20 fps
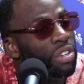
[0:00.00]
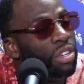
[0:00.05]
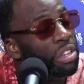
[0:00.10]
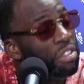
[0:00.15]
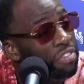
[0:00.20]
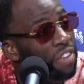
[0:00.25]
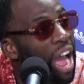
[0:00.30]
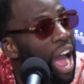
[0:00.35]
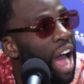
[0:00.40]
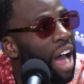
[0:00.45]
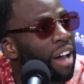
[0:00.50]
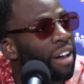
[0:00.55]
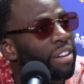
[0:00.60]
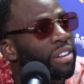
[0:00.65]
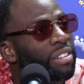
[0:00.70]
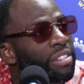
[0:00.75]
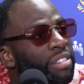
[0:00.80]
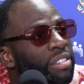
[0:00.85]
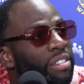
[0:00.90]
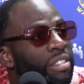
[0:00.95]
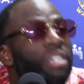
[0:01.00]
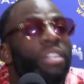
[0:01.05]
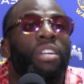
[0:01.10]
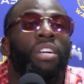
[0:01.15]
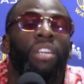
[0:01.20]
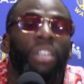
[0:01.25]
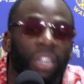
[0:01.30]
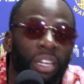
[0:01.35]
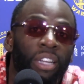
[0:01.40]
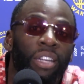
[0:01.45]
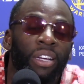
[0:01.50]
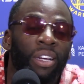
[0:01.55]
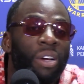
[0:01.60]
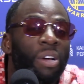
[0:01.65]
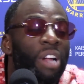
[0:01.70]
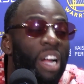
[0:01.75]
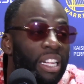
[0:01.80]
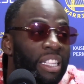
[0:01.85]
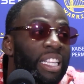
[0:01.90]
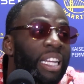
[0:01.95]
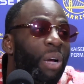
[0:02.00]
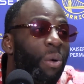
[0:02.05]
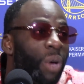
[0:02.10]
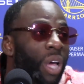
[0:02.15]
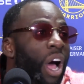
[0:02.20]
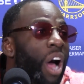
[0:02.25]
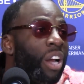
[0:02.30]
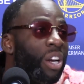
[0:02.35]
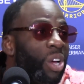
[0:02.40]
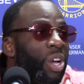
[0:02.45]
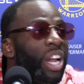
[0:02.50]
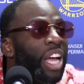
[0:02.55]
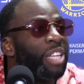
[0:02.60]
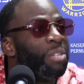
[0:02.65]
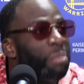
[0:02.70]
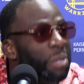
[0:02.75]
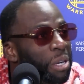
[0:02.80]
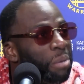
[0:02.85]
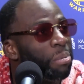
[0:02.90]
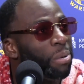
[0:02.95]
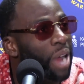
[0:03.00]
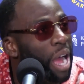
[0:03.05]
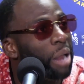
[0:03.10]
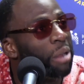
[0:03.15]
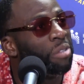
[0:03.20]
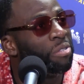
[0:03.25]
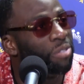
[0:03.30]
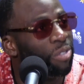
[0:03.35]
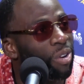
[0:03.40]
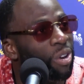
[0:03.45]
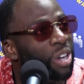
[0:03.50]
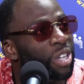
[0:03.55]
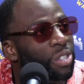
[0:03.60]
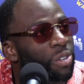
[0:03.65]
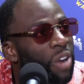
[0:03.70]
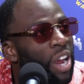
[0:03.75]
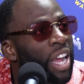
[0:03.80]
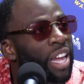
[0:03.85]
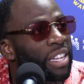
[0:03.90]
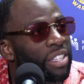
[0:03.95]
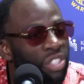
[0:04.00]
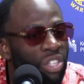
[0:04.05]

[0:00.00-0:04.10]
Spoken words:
You foul. I think we all know that's been a problem for us, right?